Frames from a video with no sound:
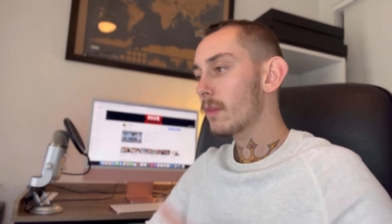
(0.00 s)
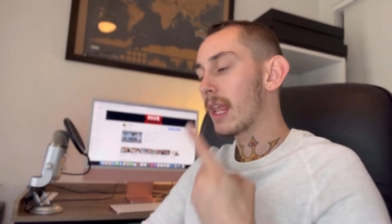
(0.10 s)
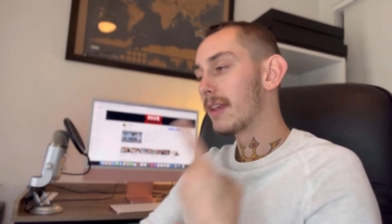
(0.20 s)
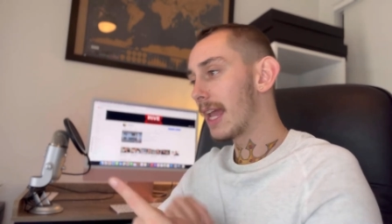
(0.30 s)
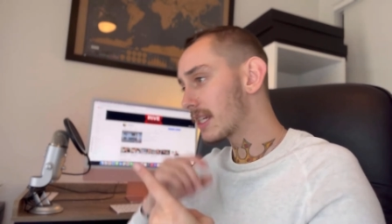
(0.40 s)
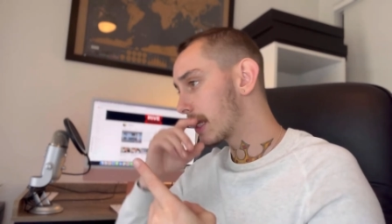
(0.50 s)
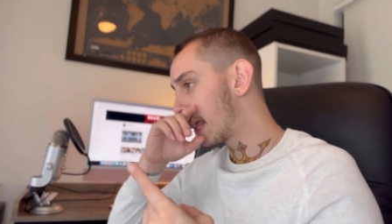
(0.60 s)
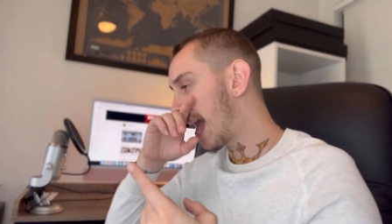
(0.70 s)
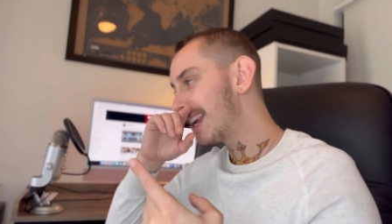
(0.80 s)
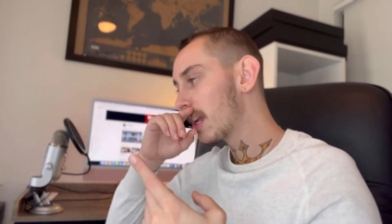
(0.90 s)
Next to
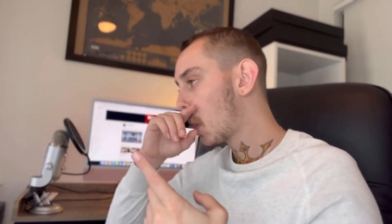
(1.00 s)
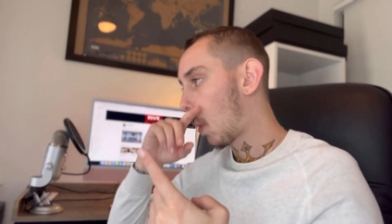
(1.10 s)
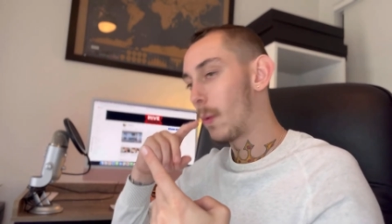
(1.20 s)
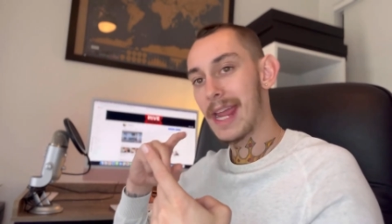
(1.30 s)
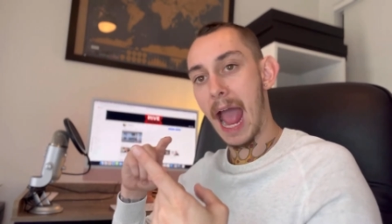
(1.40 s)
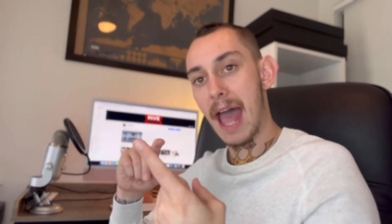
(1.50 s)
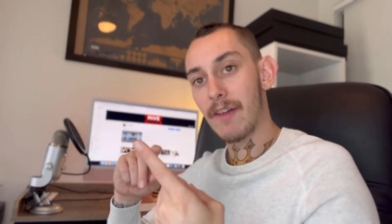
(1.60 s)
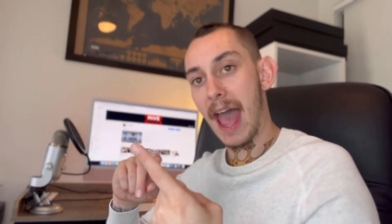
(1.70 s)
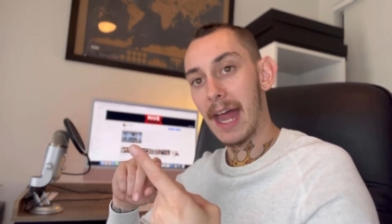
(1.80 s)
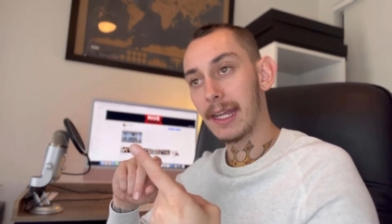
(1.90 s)
that, we have
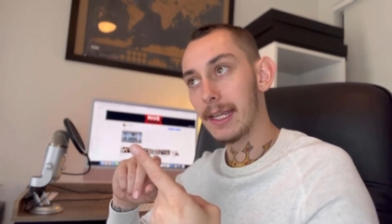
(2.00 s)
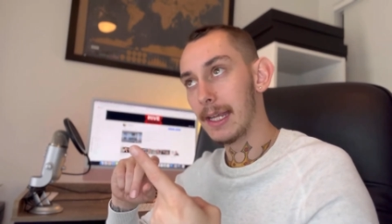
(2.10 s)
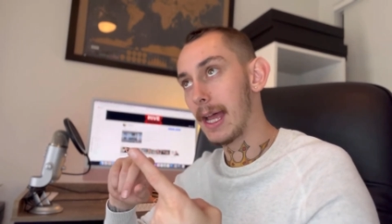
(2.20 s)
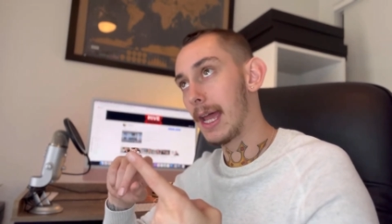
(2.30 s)
added